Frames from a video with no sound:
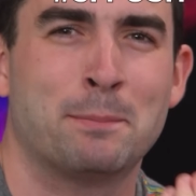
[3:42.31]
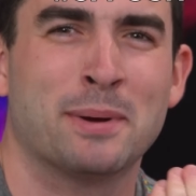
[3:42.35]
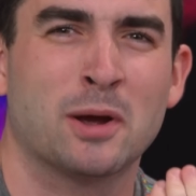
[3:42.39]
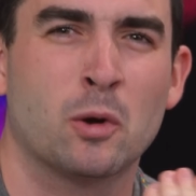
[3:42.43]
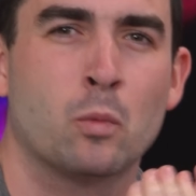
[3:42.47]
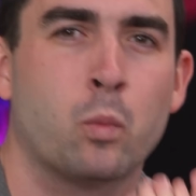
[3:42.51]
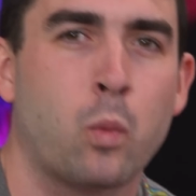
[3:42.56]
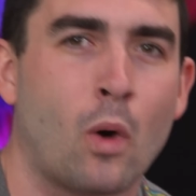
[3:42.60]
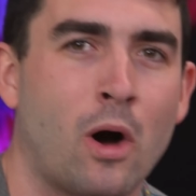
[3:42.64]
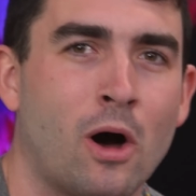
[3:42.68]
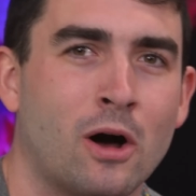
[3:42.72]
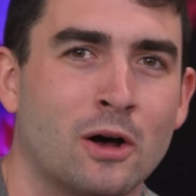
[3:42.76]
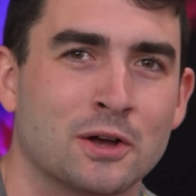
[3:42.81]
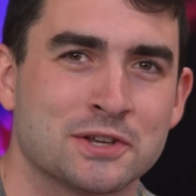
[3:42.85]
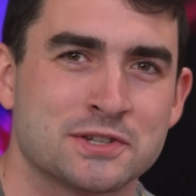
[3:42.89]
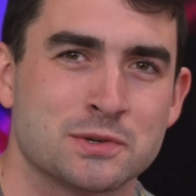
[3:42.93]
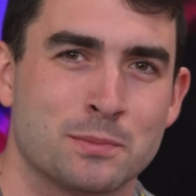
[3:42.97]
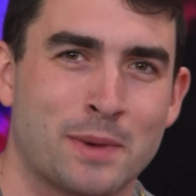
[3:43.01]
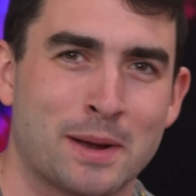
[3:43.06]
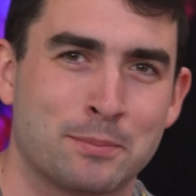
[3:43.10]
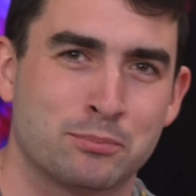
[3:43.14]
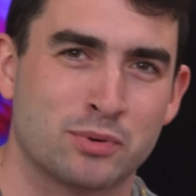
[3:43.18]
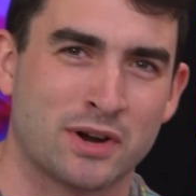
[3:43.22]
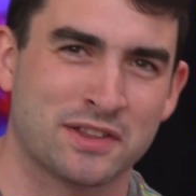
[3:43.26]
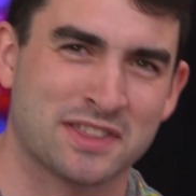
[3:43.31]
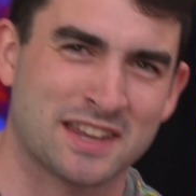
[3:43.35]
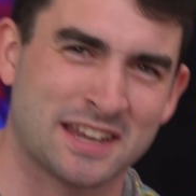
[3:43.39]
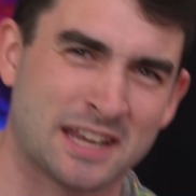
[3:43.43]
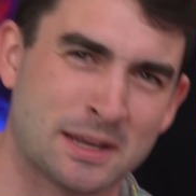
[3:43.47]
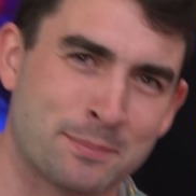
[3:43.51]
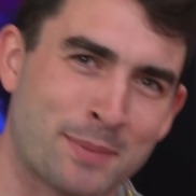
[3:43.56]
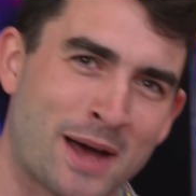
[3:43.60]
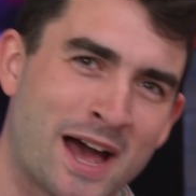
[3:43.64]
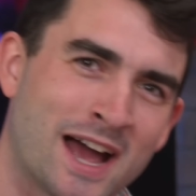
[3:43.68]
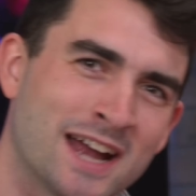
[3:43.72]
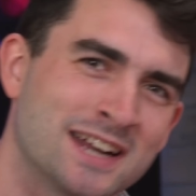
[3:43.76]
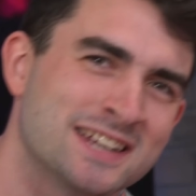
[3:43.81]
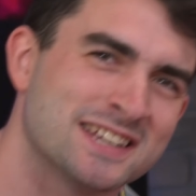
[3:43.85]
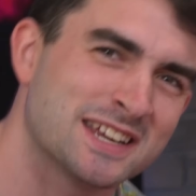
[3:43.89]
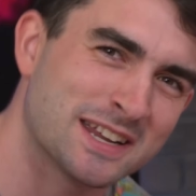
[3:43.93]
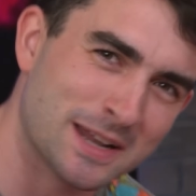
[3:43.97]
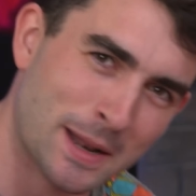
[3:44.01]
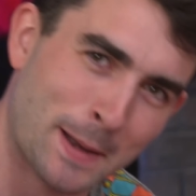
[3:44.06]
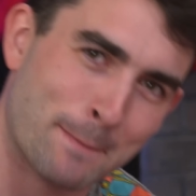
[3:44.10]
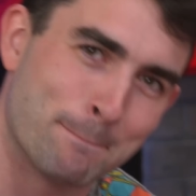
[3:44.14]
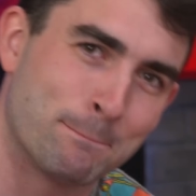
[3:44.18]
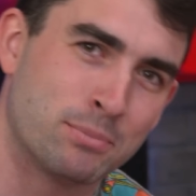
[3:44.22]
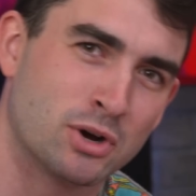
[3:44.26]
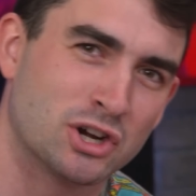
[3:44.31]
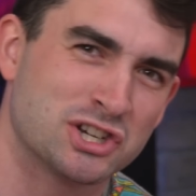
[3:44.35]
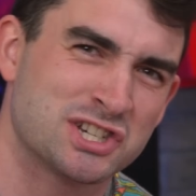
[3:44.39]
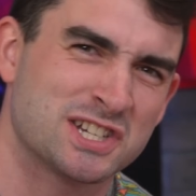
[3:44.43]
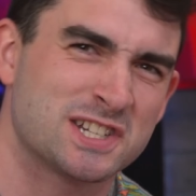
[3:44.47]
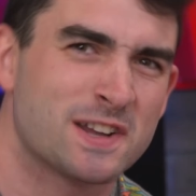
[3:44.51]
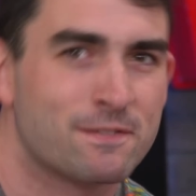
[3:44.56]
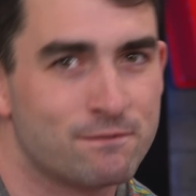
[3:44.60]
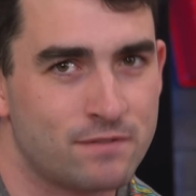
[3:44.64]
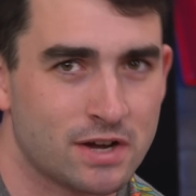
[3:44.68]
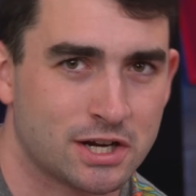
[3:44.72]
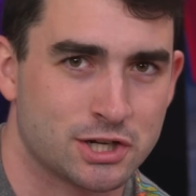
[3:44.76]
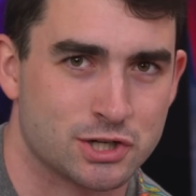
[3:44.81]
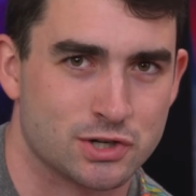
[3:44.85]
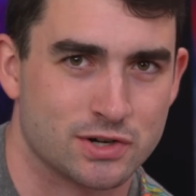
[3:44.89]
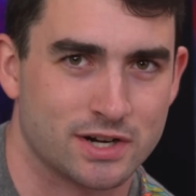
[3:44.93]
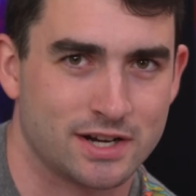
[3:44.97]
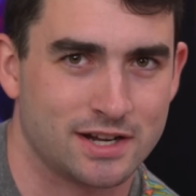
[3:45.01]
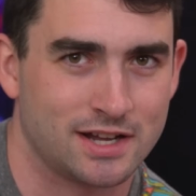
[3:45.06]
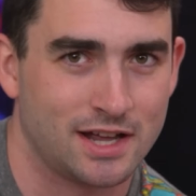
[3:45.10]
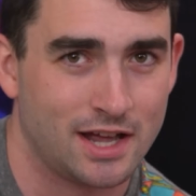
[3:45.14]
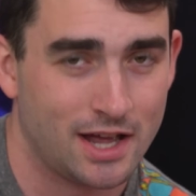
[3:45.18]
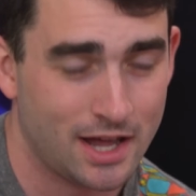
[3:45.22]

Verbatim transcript: a big wall so my breath can get behind it and push it to victory.